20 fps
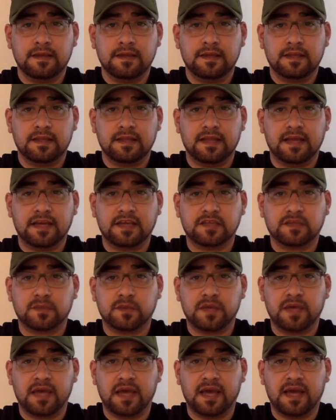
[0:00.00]
Next,
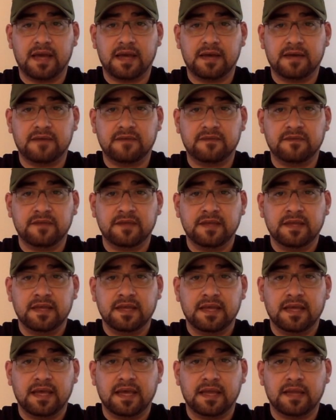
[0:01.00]
we have
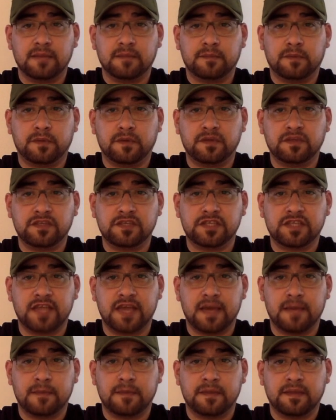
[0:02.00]
an important
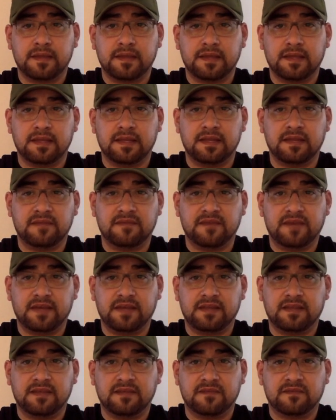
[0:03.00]
step in an
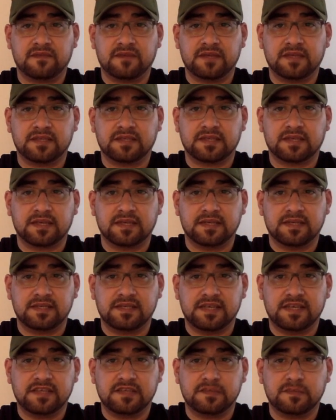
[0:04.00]
effective risk
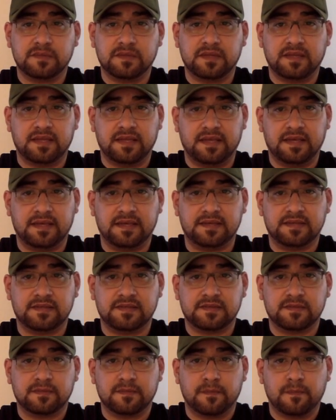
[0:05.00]
assessment is
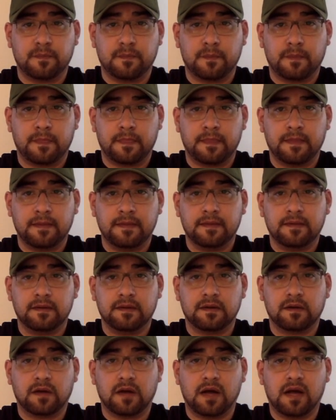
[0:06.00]

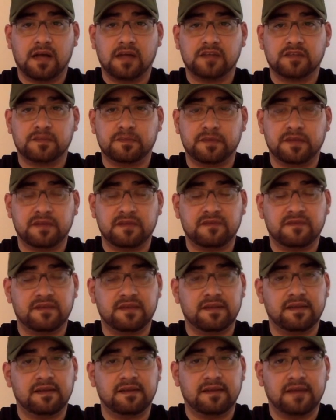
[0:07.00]

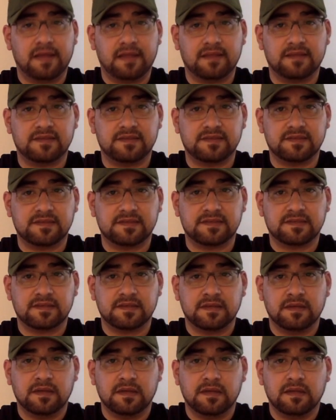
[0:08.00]
cost-benefit analysis.
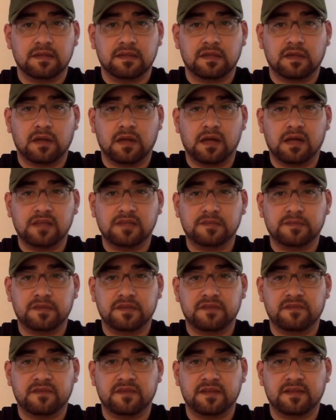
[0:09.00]
The
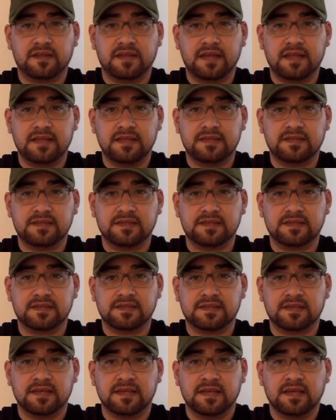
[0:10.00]
cost-benefit analysis
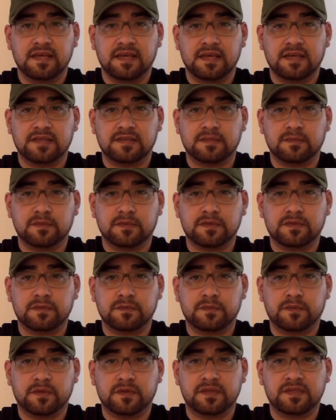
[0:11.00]
is the most
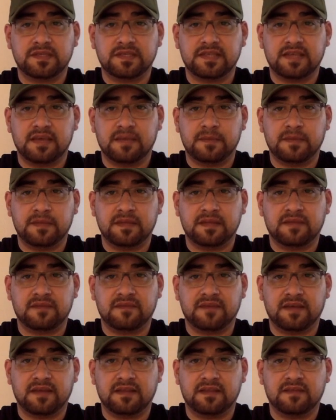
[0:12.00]
important step in an
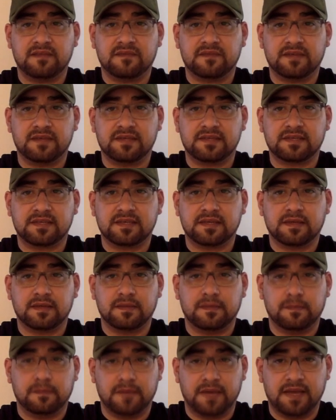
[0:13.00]
effective risk
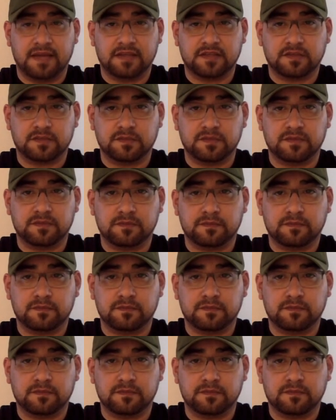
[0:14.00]
management.